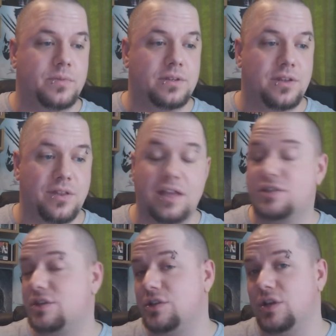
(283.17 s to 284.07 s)
So
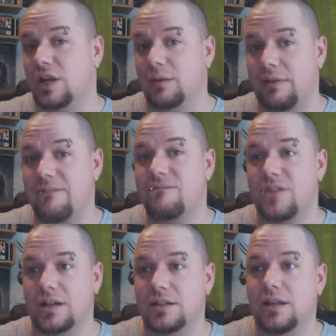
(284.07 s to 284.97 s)
that's going to be
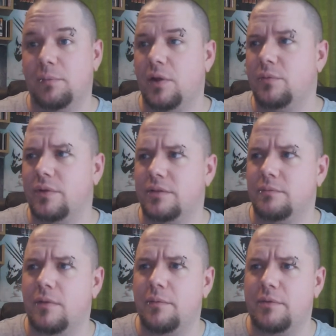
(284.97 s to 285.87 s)
fun. I
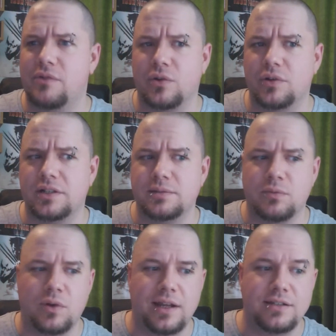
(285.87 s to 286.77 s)
might be recording some
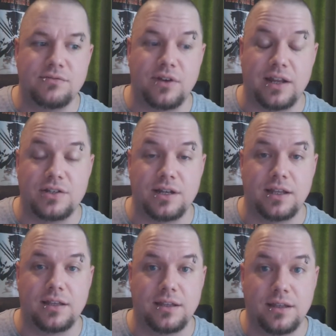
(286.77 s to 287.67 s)
more later on actually.